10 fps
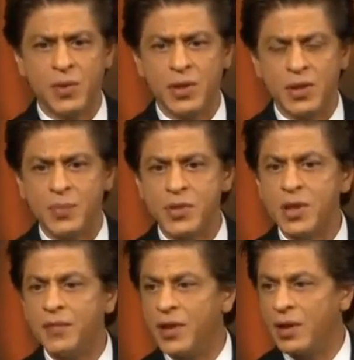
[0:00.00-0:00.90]
were
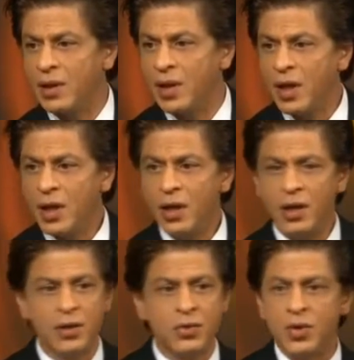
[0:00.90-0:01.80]
subservient
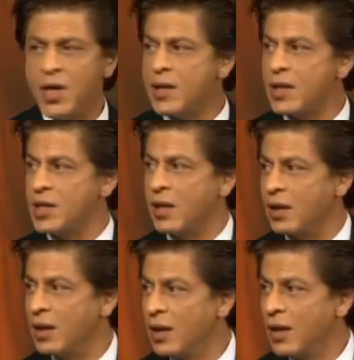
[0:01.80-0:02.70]
to the other gender.